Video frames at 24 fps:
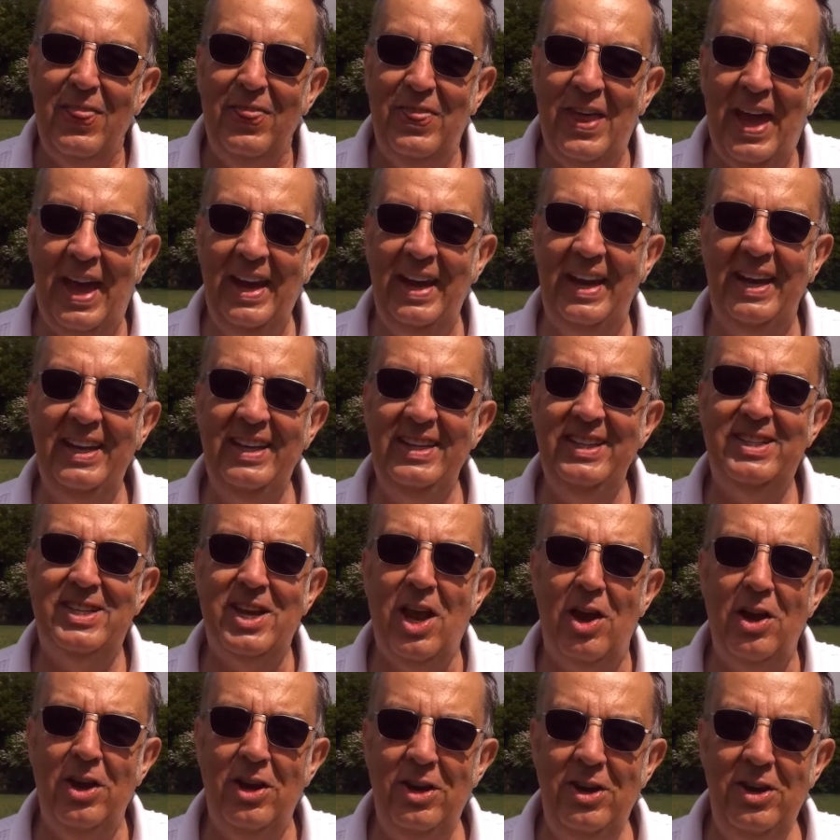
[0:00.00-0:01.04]
That is
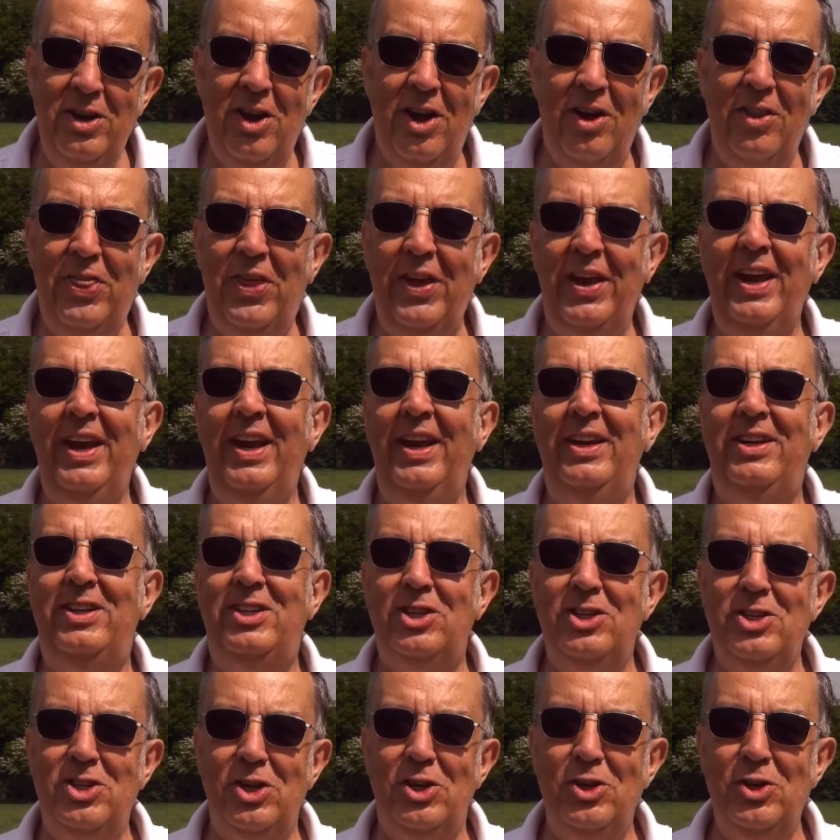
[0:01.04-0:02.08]
nothing
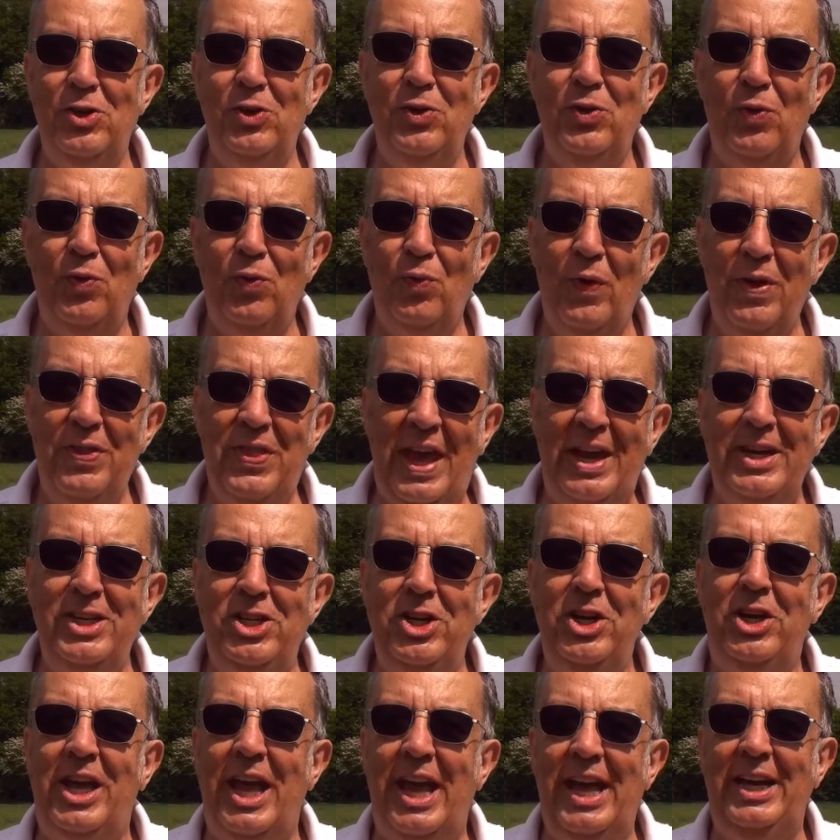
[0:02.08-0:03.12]
to do with
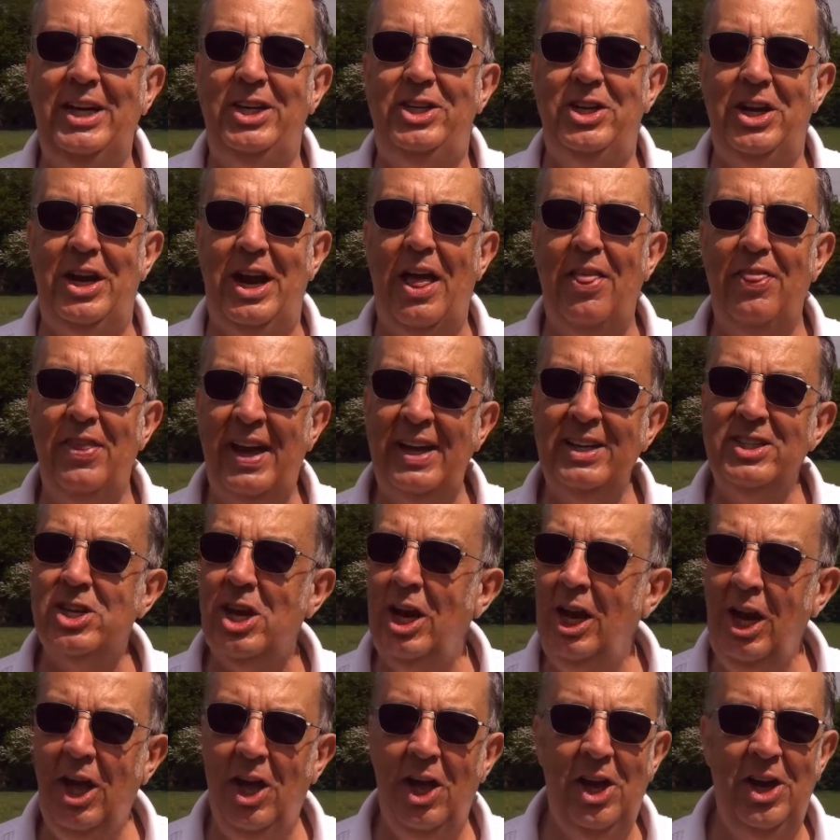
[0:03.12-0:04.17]
education. That's
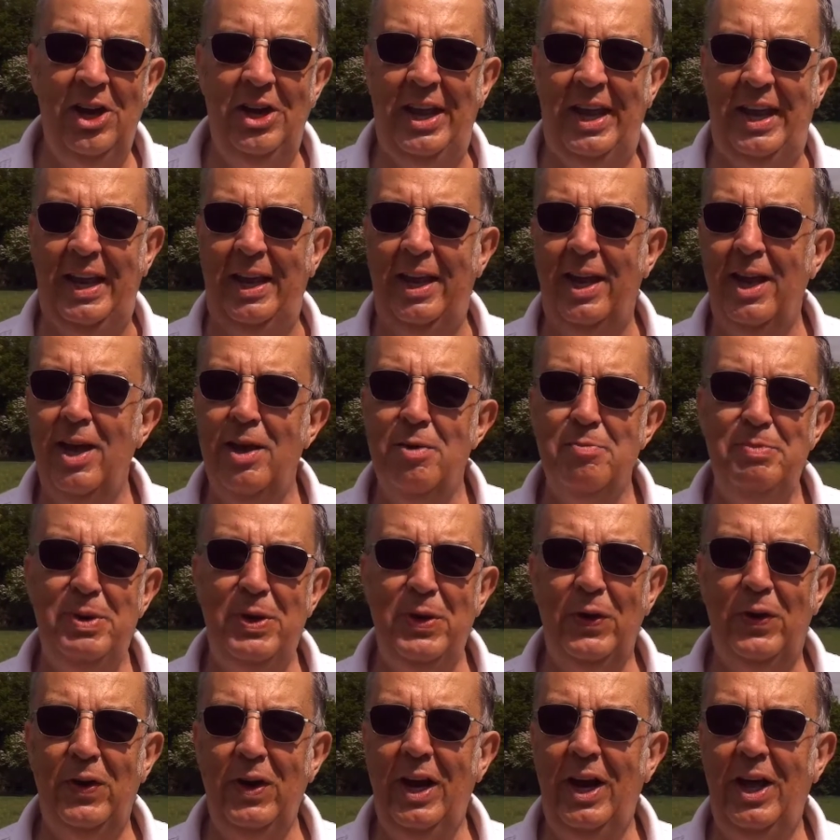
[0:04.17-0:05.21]
learning,
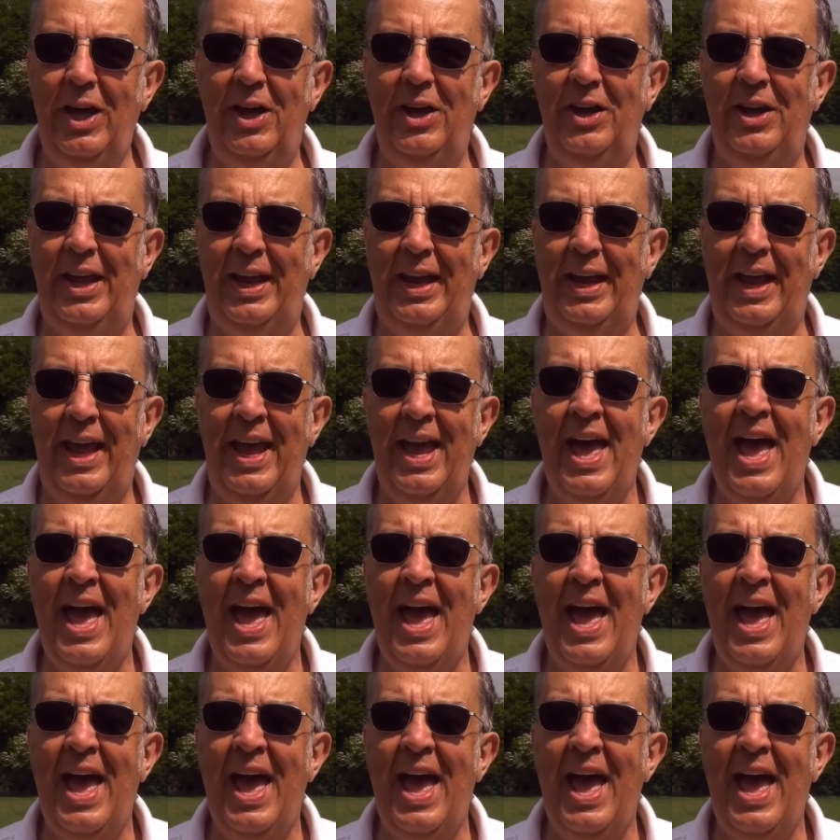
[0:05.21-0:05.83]
pure learning.